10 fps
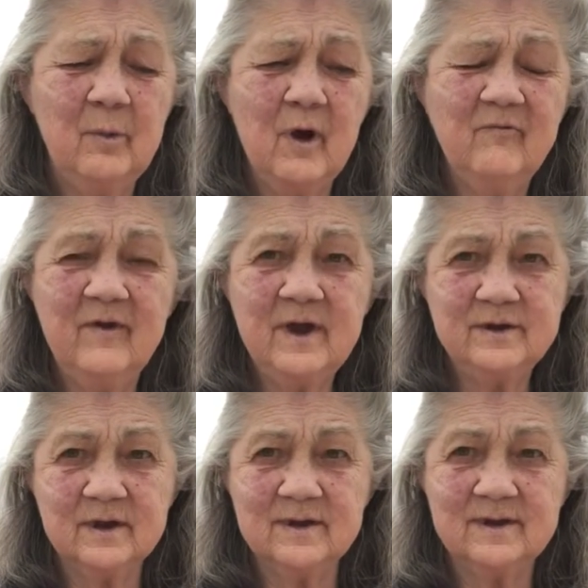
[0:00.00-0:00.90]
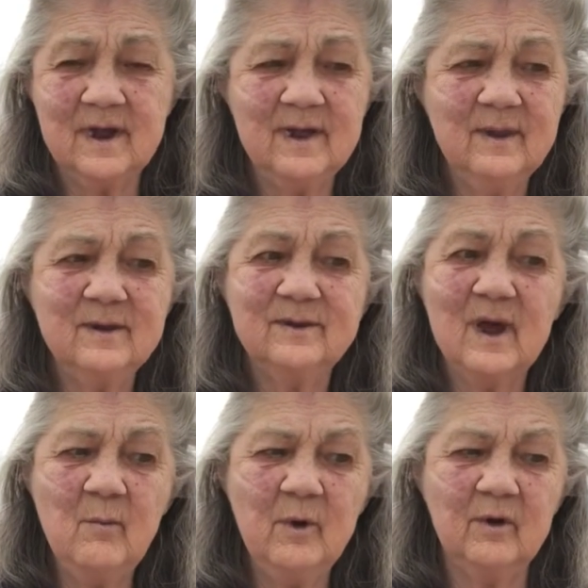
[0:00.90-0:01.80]
provisions in the
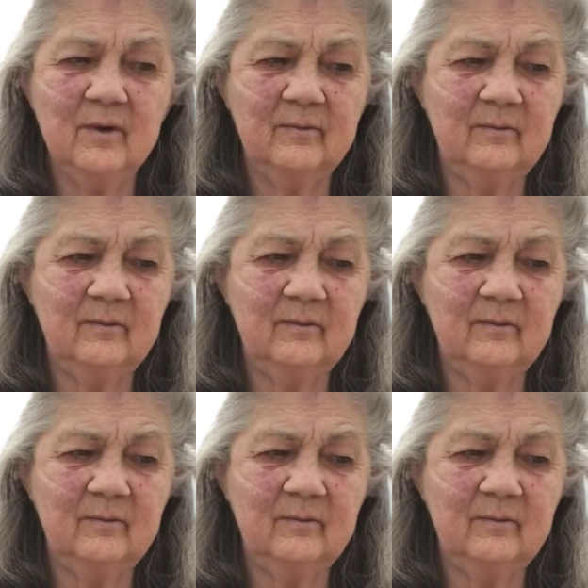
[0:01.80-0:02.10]
summer.